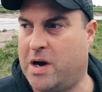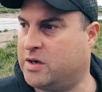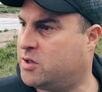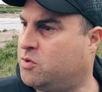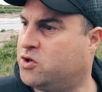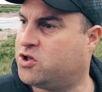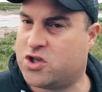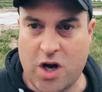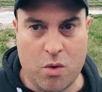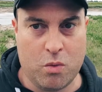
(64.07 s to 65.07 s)
miles? So we've got
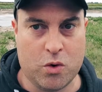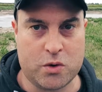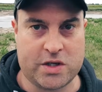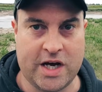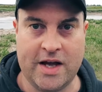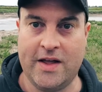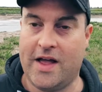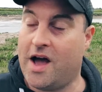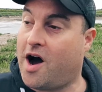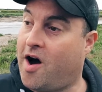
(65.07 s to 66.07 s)
salt water.
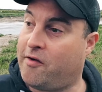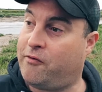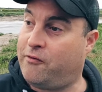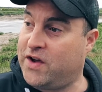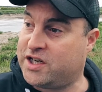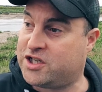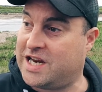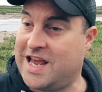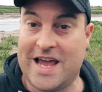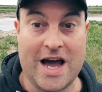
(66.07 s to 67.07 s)
I fished
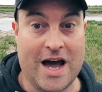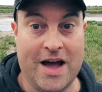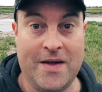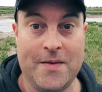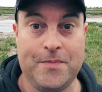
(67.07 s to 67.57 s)
here,